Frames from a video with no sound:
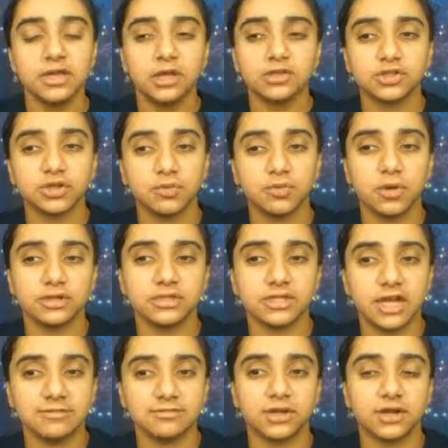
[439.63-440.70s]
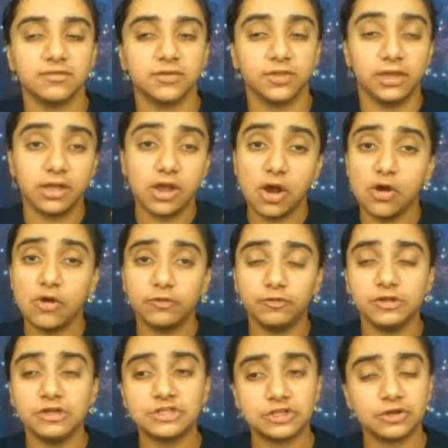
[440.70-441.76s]
so 1 times whatever the
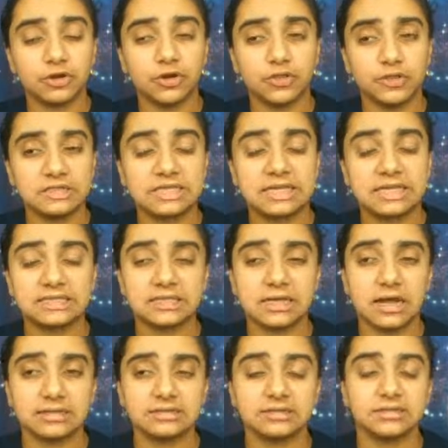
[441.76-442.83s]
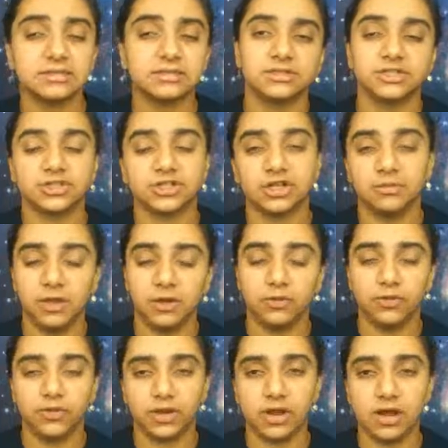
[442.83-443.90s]
coefficient, or in this case constant, is just going to be equal
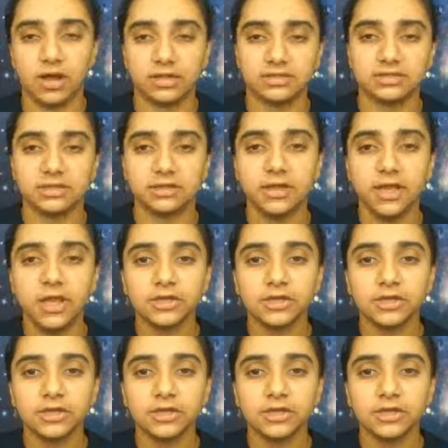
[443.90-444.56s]
to the constant.